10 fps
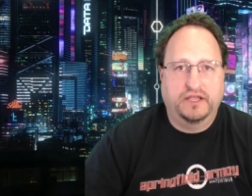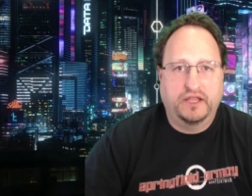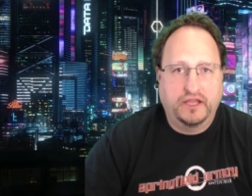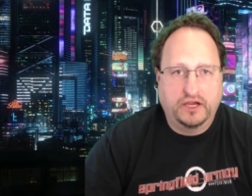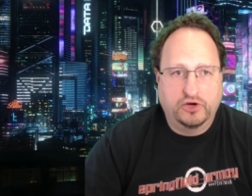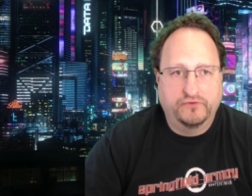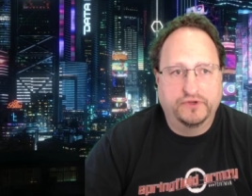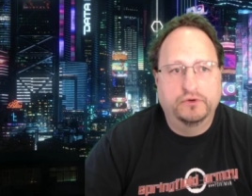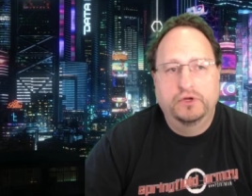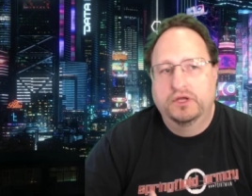taking care
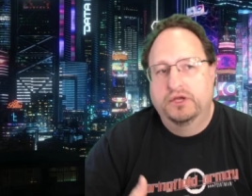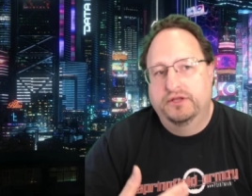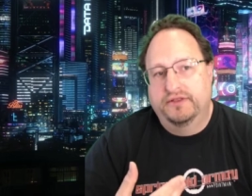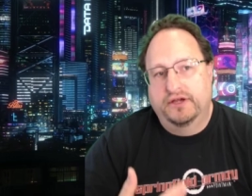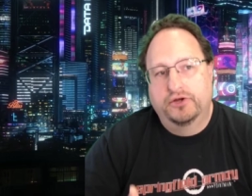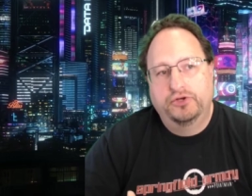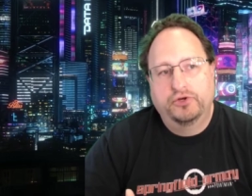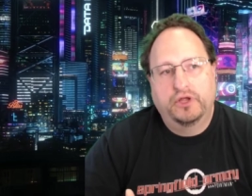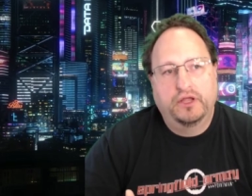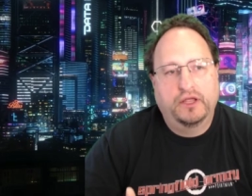of you, there
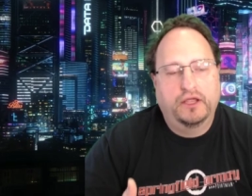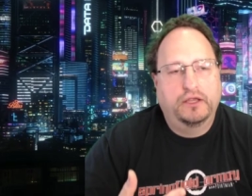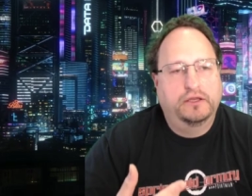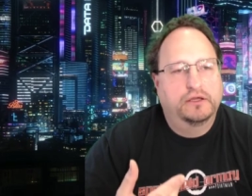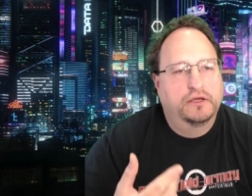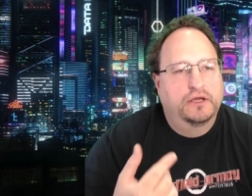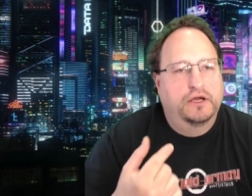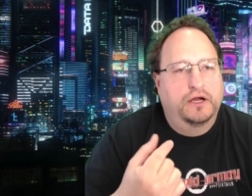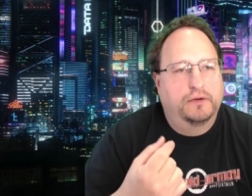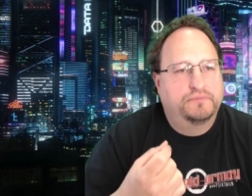you can gain
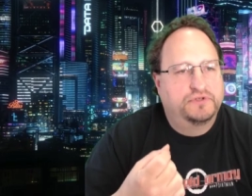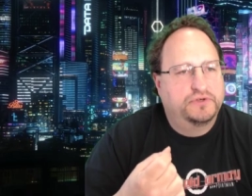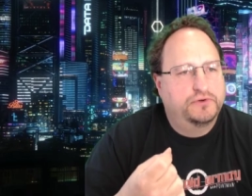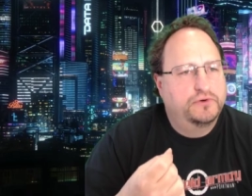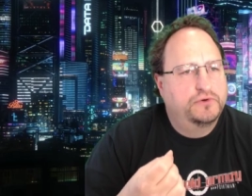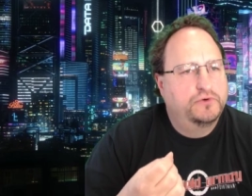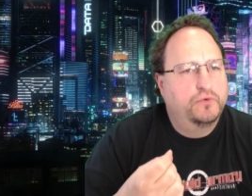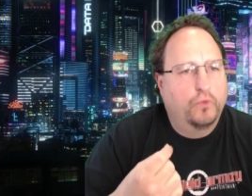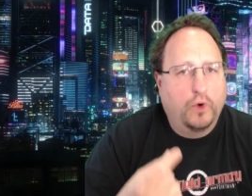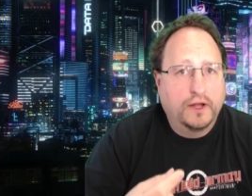up
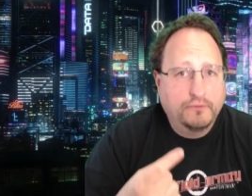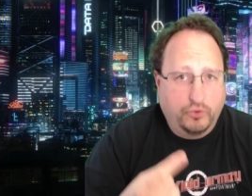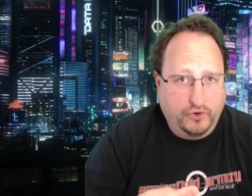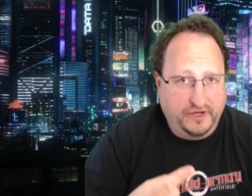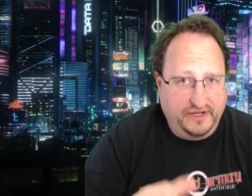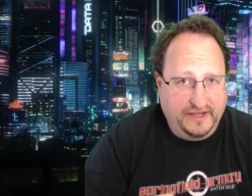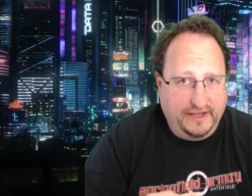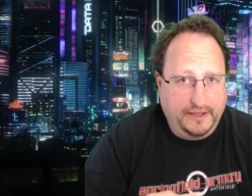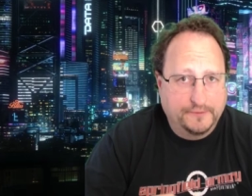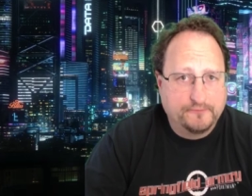to one point a
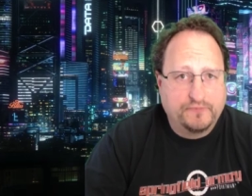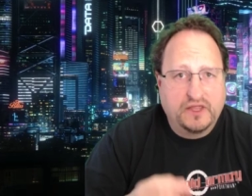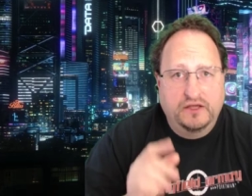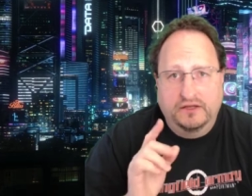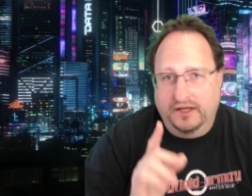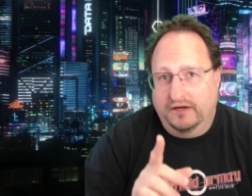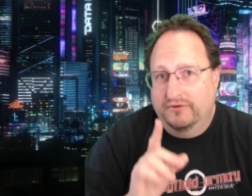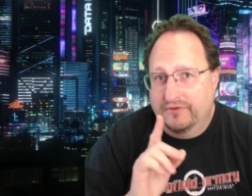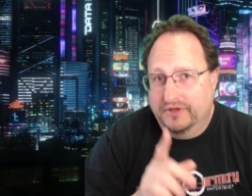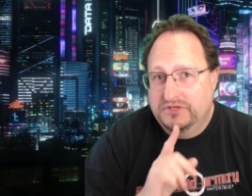day.
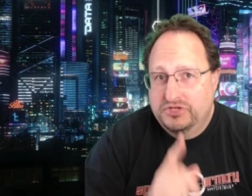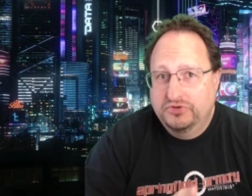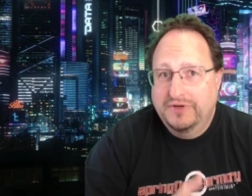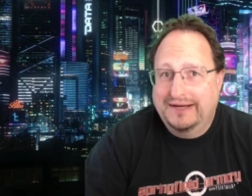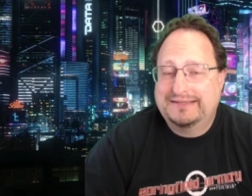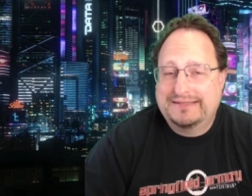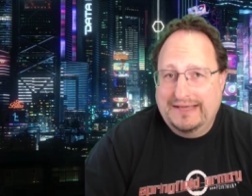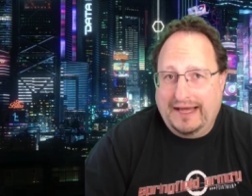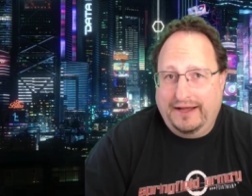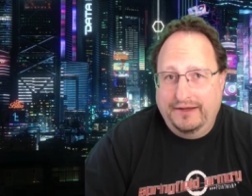Now, these do not
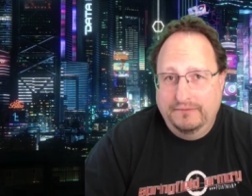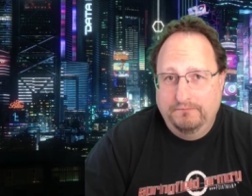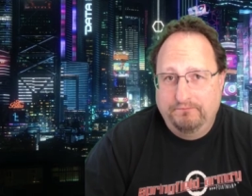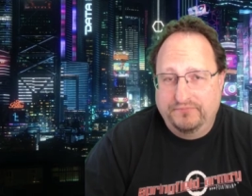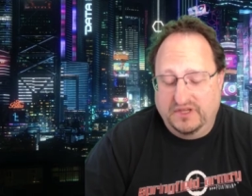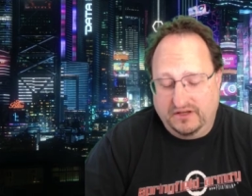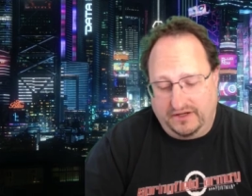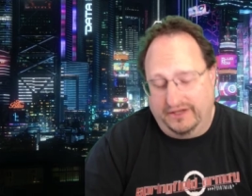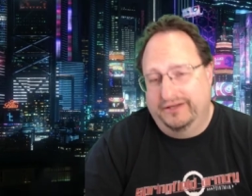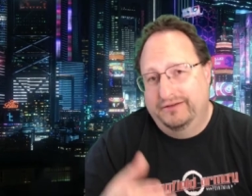stack.
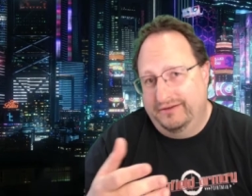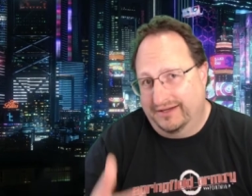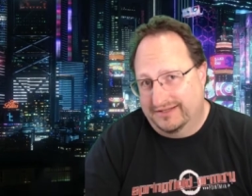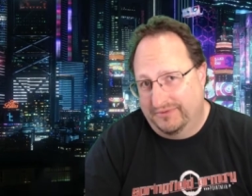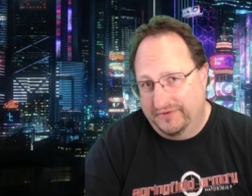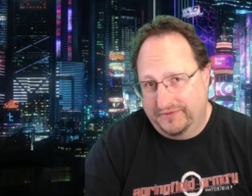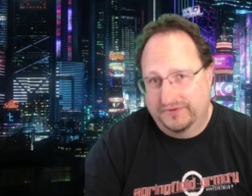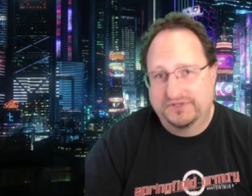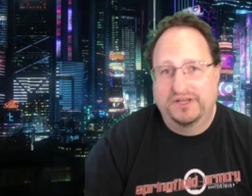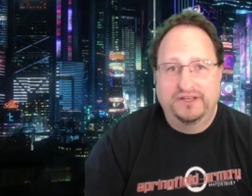Okay, you got somebody
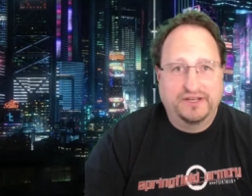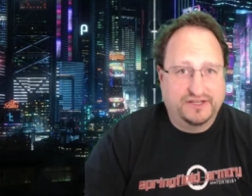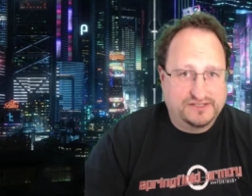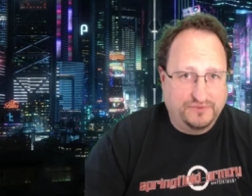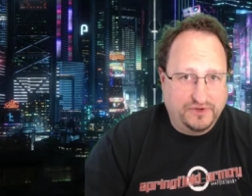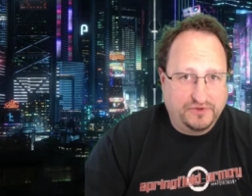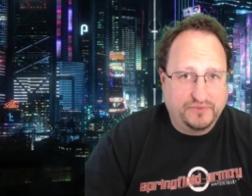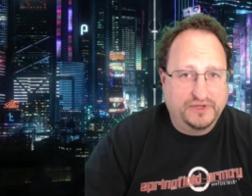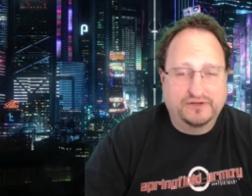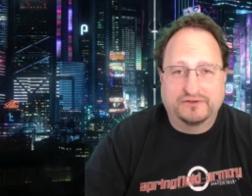first aid, you got somebody
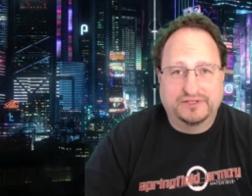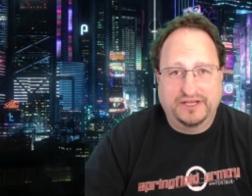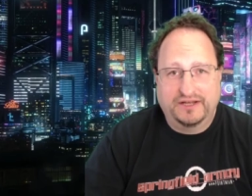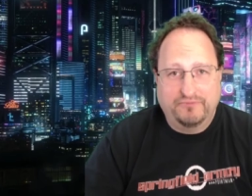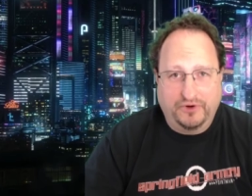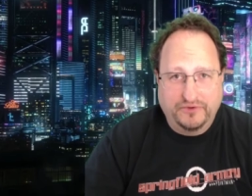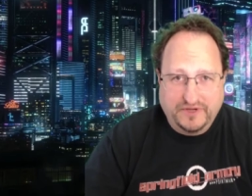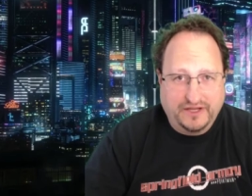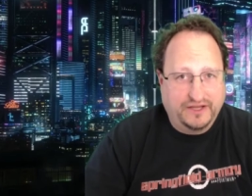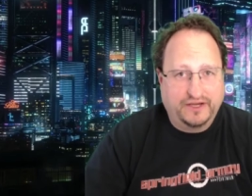with medical tech,
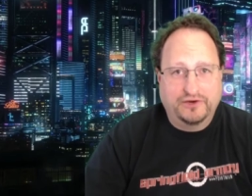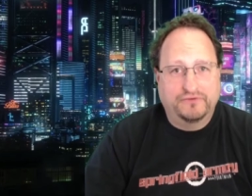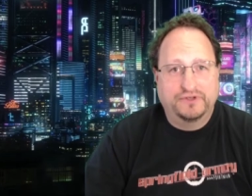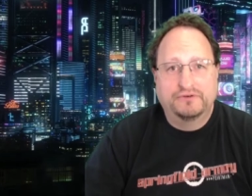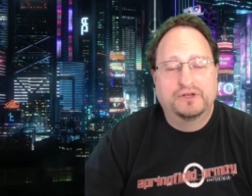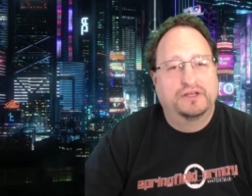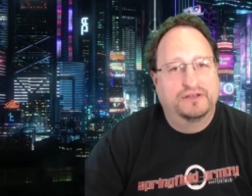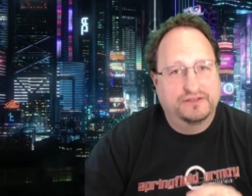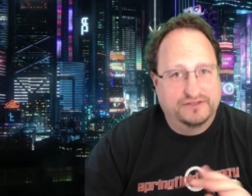both taking care of you.